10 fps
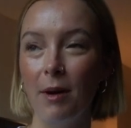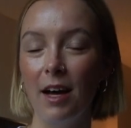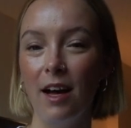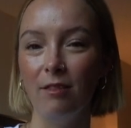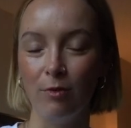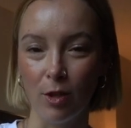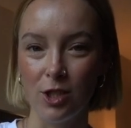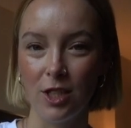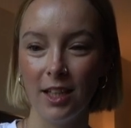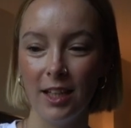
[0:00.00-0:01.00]
But
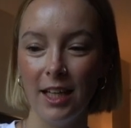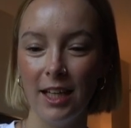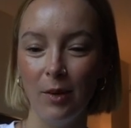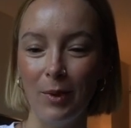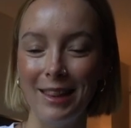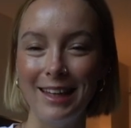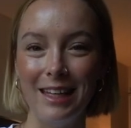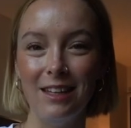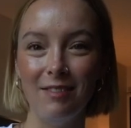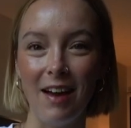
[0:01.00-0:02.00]
unfortunately, we
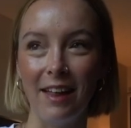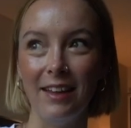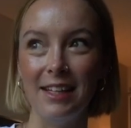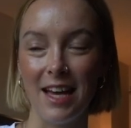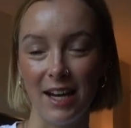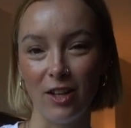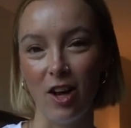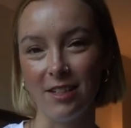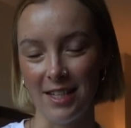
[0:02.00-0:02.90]
leave at like 10 o'clock